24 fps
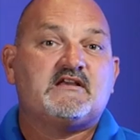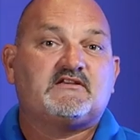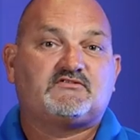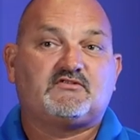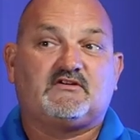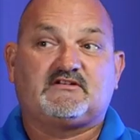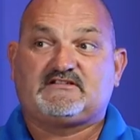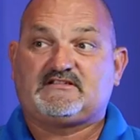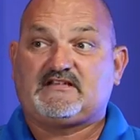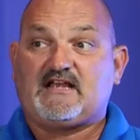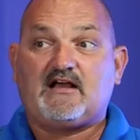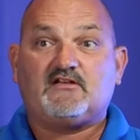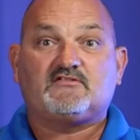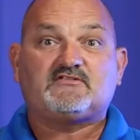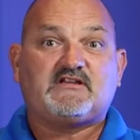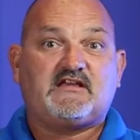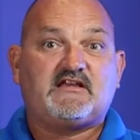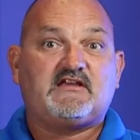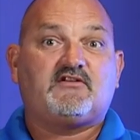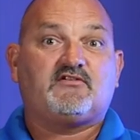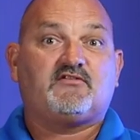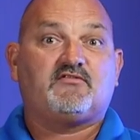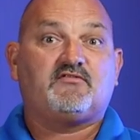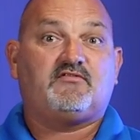So it sounds
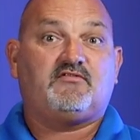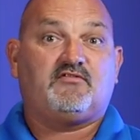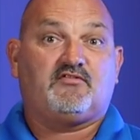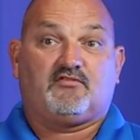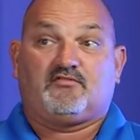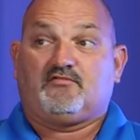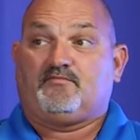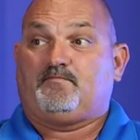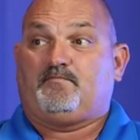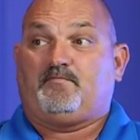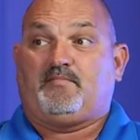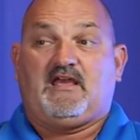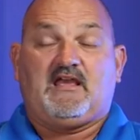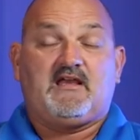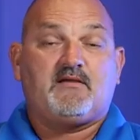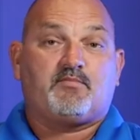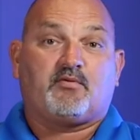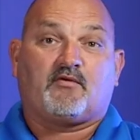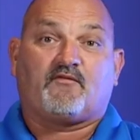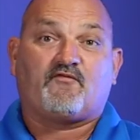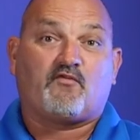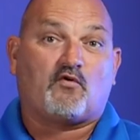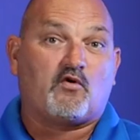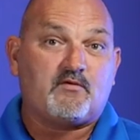like you're, you're being
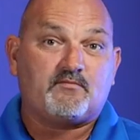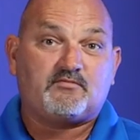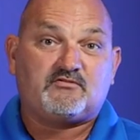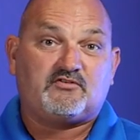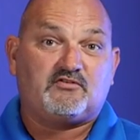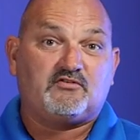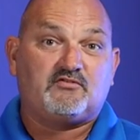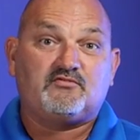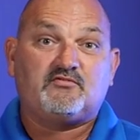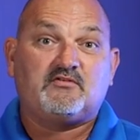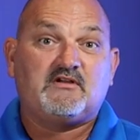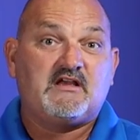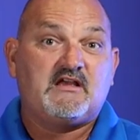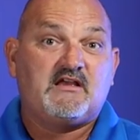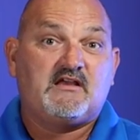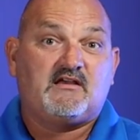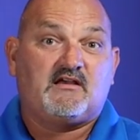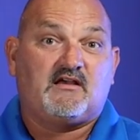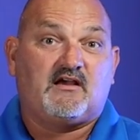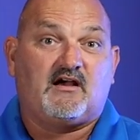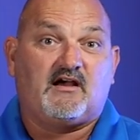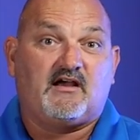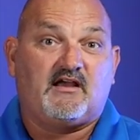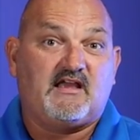performed to
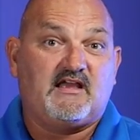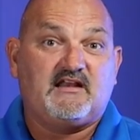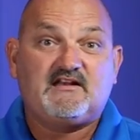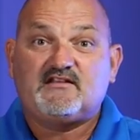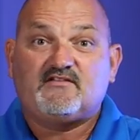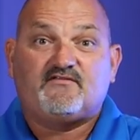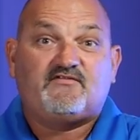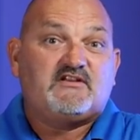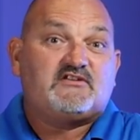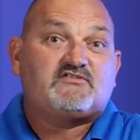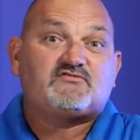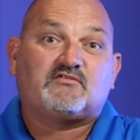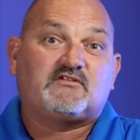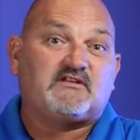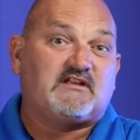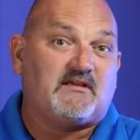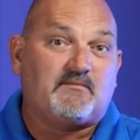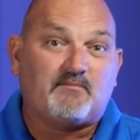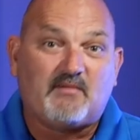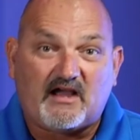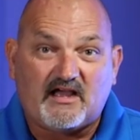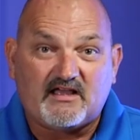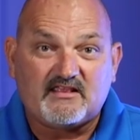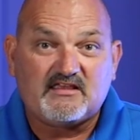uh, individually
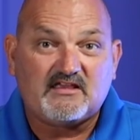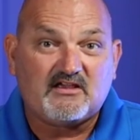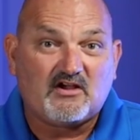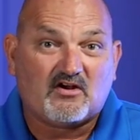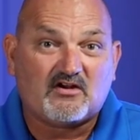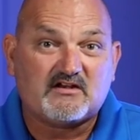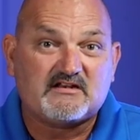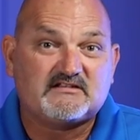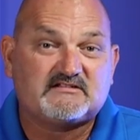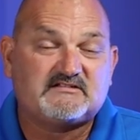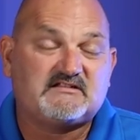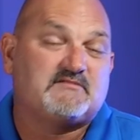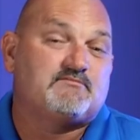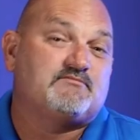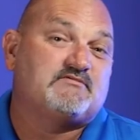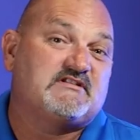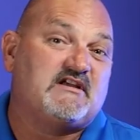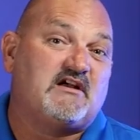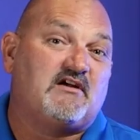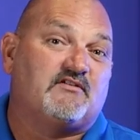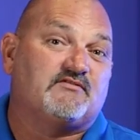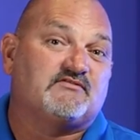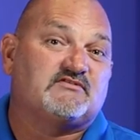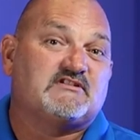by the artists
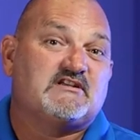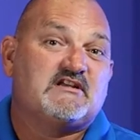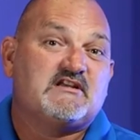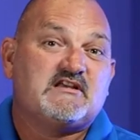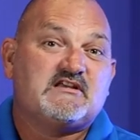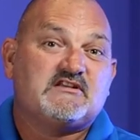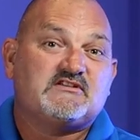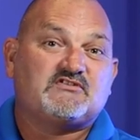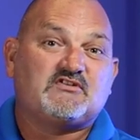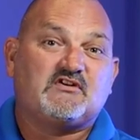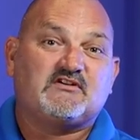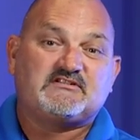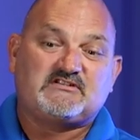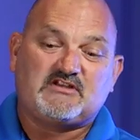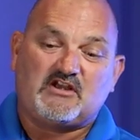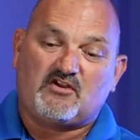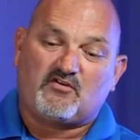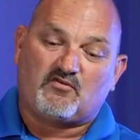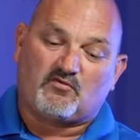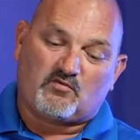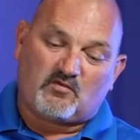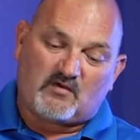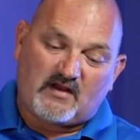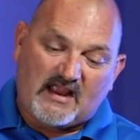themselves. So it's a
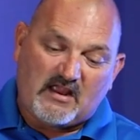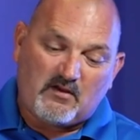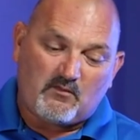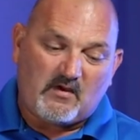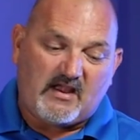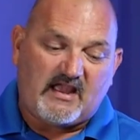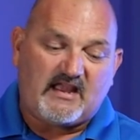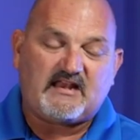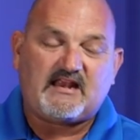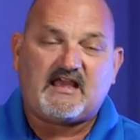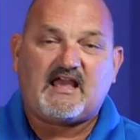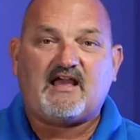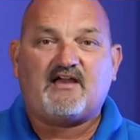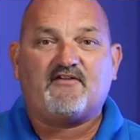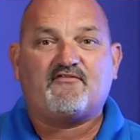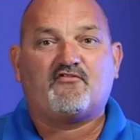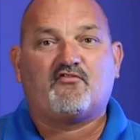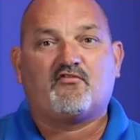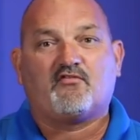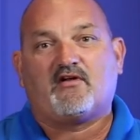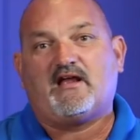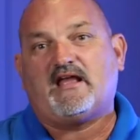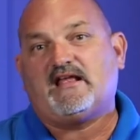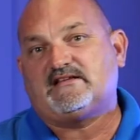great way to have
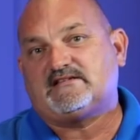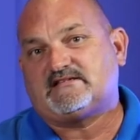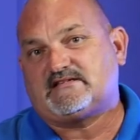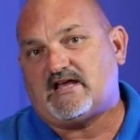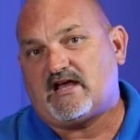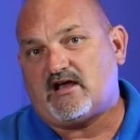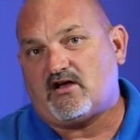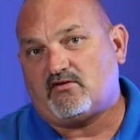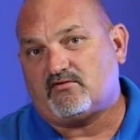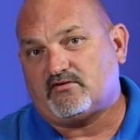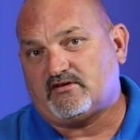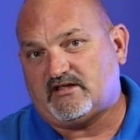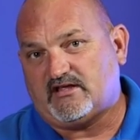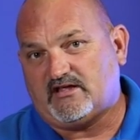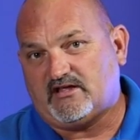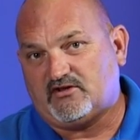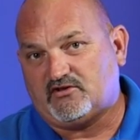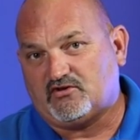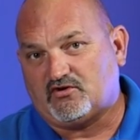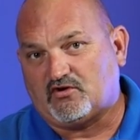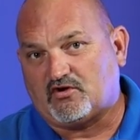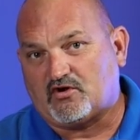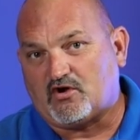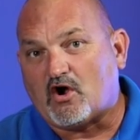great sound in
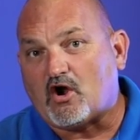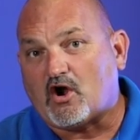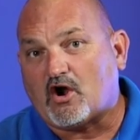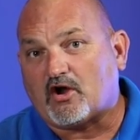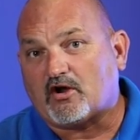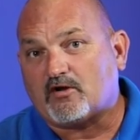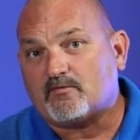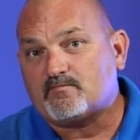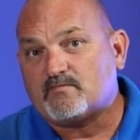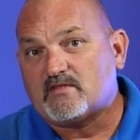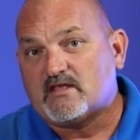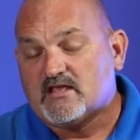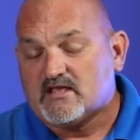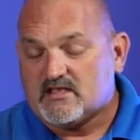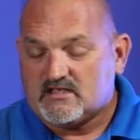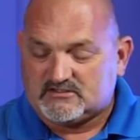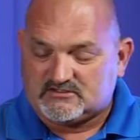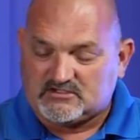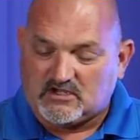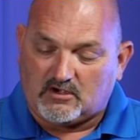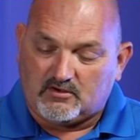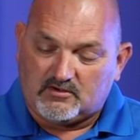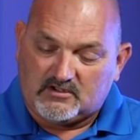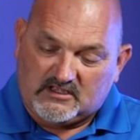your car.
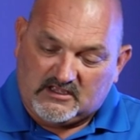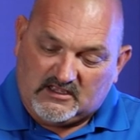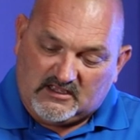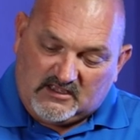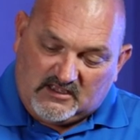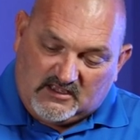So